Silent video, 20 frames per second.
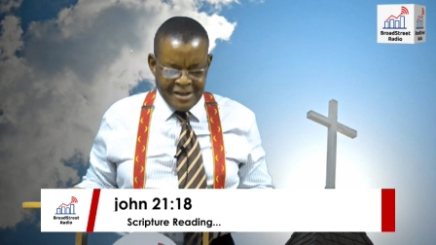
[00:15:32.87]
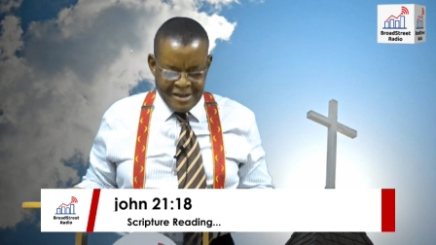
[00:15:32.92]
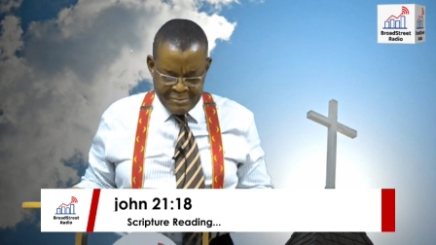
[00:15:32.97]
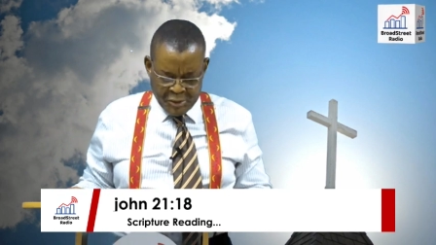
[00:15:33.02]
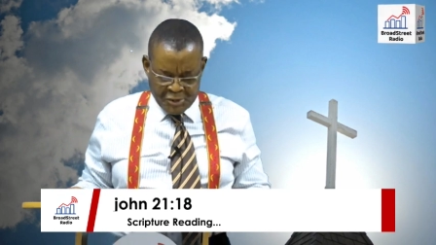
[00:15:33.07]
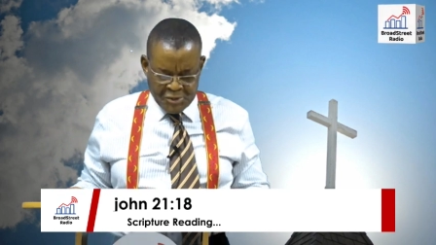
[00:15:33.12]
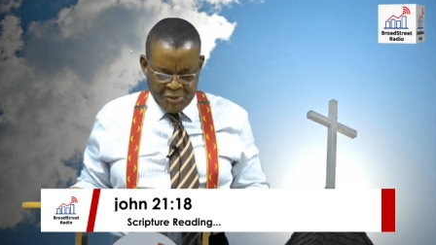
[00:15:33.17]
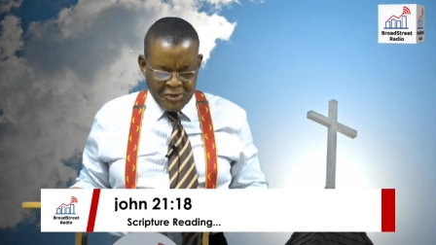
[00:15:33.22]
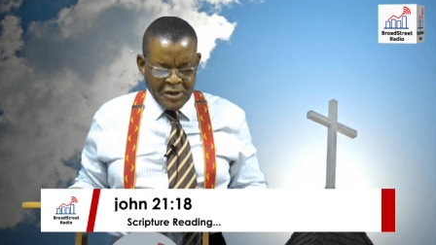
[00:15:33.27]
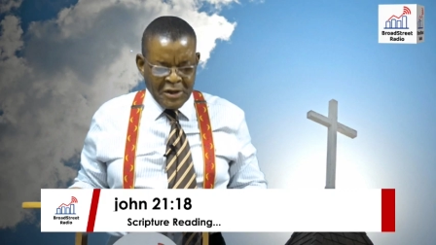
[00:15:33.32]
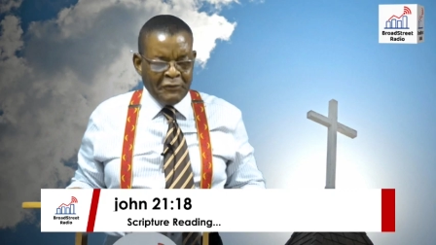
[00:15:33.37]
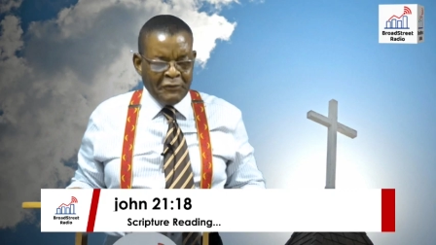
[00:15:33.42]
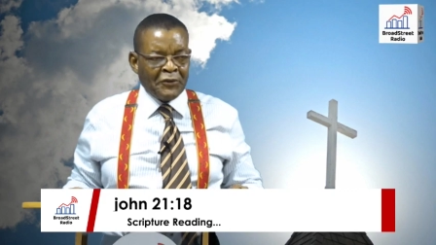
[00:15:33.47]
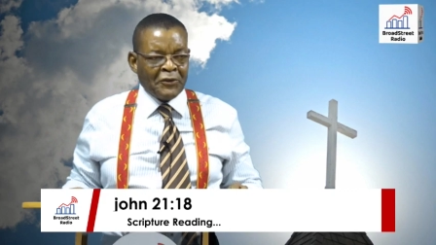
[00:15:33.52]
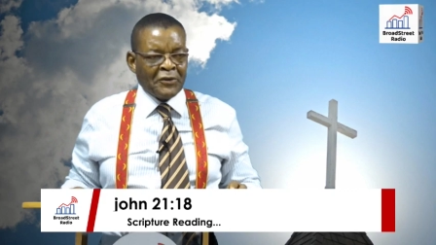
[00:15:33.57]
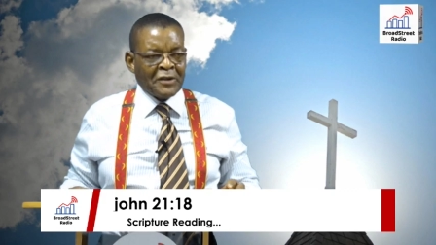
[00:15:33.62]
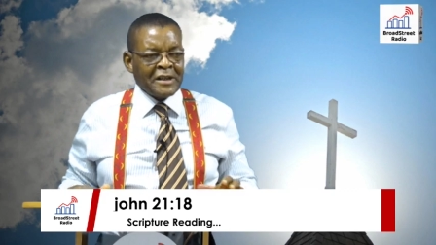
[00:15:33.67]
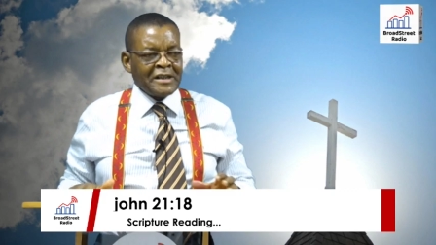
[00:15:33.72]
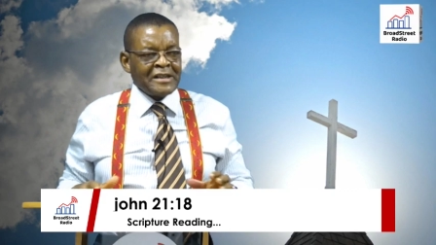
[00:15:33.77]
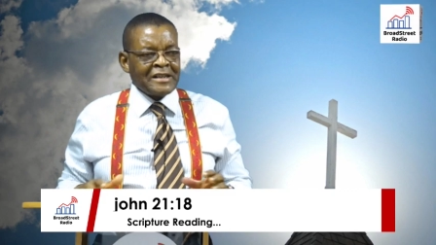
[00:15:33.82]
But if you
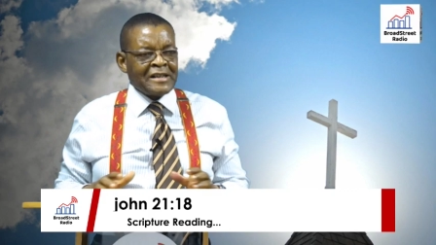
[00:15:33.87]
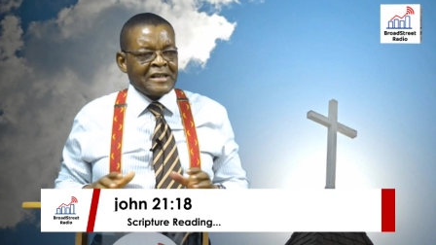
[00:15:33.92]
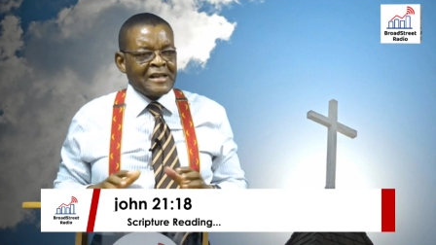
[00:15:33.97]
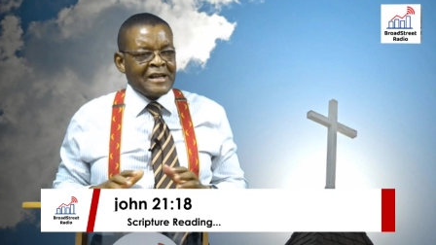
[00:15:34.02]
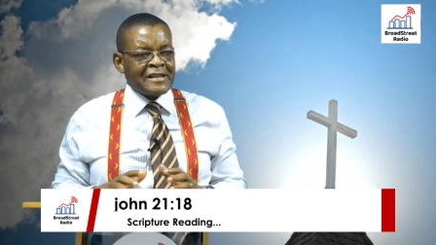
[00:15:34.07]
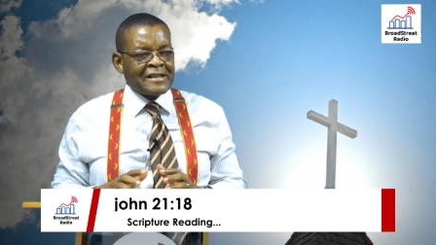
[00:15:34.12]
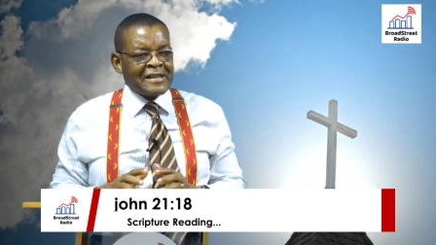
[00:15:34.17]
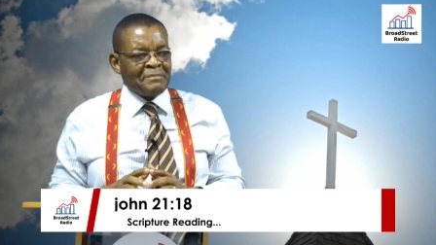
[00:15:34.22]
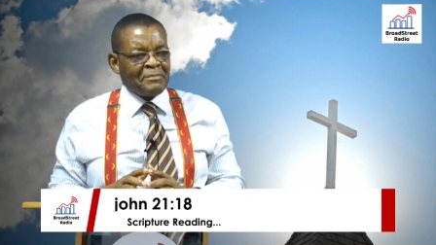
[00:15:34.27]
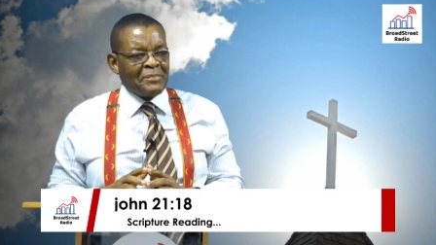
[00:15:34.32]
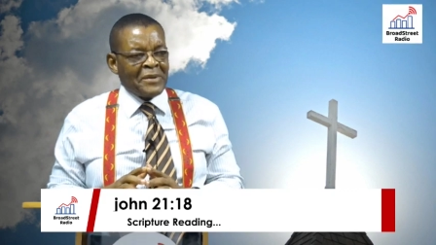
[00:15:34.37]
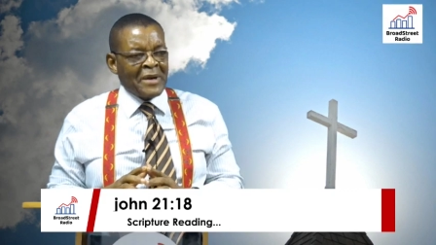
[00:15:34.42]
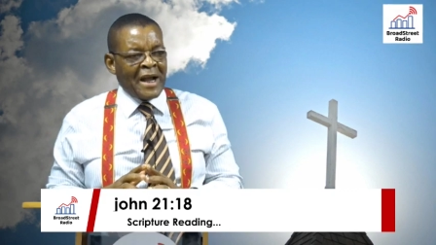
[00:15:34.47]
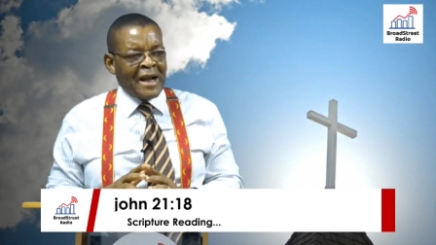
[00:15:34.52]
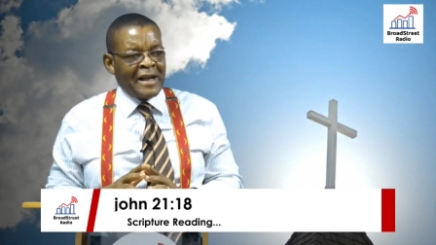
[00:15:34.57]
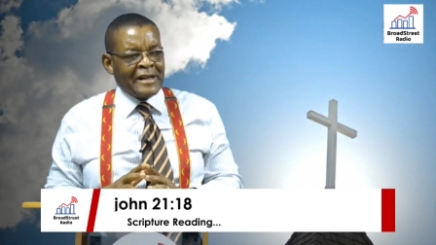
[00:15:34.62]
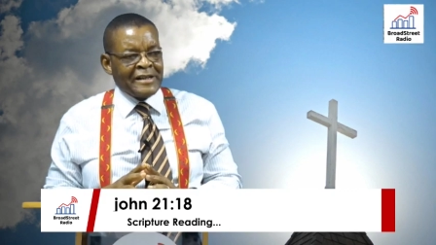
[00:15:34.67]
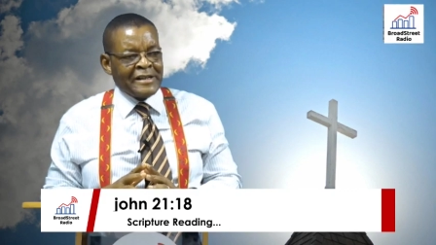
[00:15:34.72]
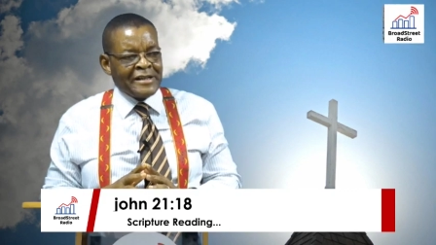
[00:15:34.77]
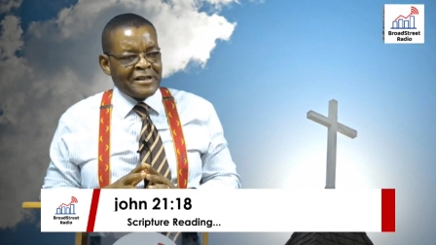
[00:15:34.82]
read it in a simpler
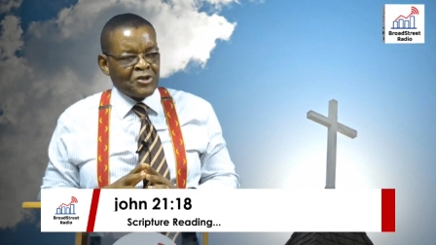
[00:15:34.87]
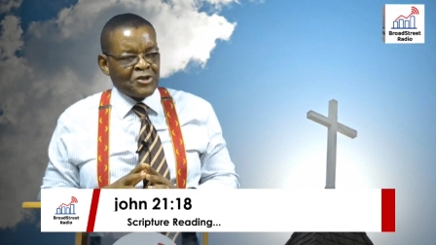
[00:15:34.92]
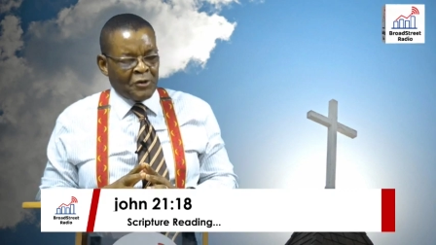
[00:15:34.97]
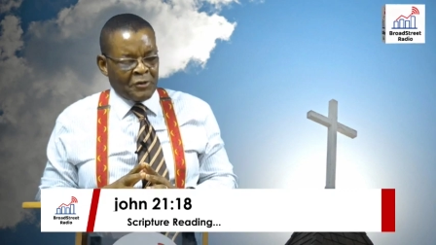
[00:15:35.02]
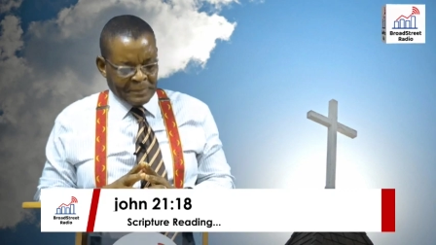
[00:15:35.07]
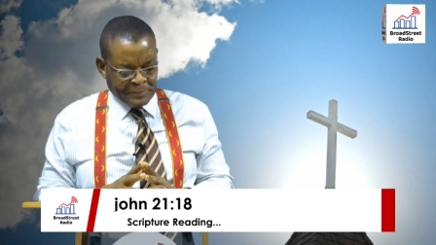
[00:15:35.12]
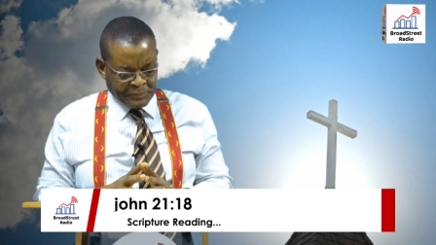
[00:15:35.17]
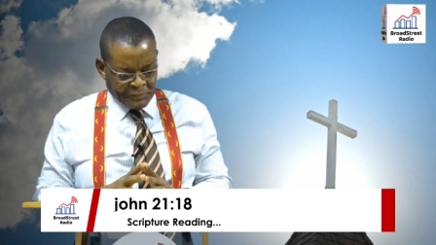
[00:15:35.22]
edition,